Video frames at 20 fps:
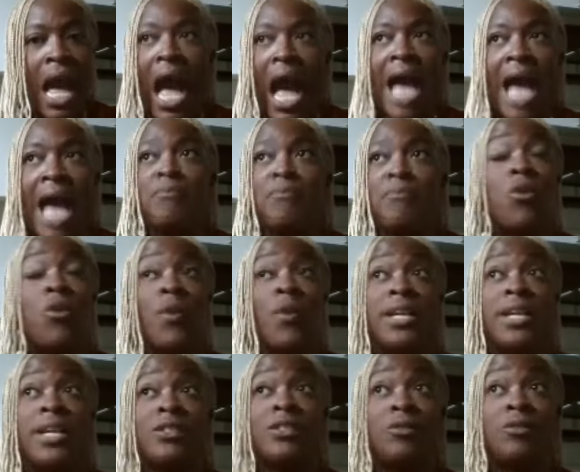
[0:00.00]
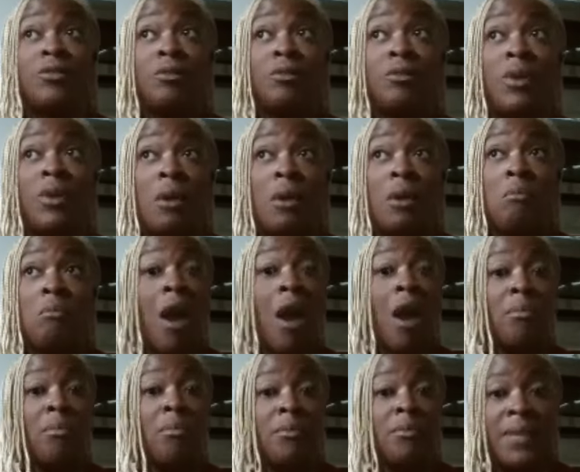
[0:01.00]
I'm going to
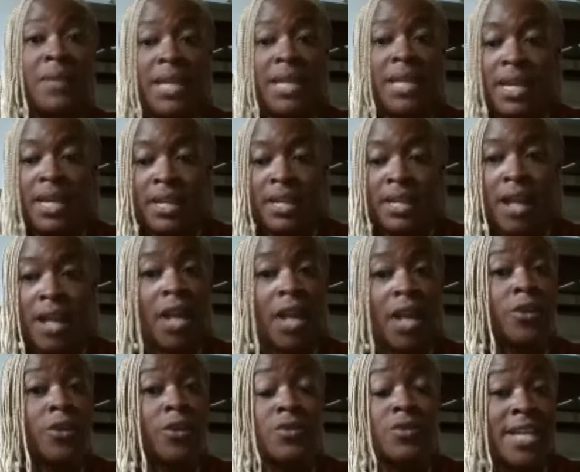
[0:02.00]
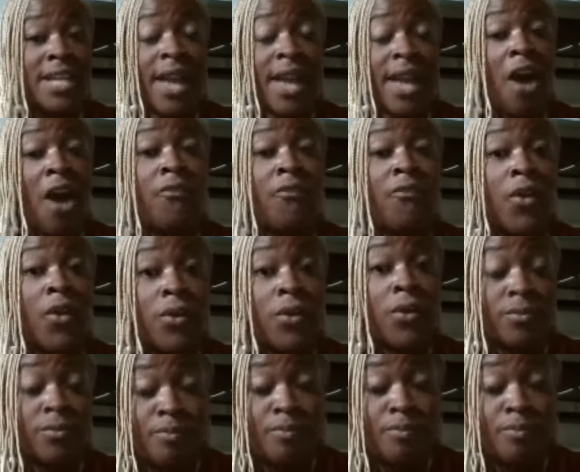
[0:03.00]
probably not understand how
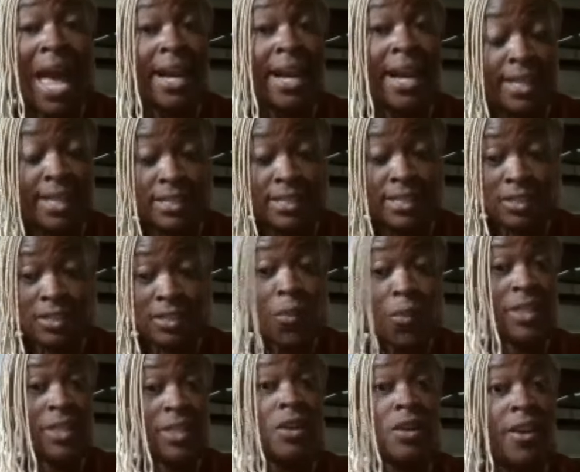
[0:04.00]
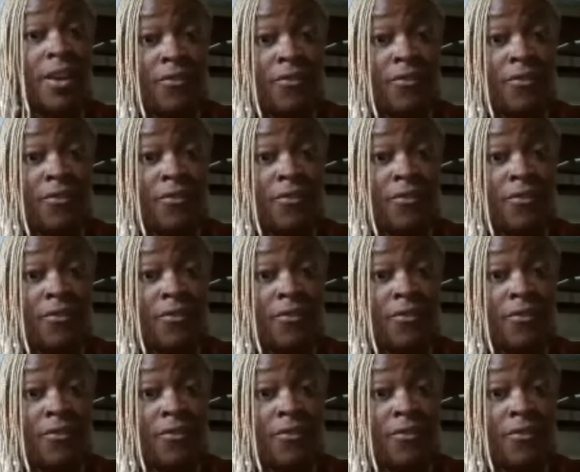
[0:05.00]
far back it's going to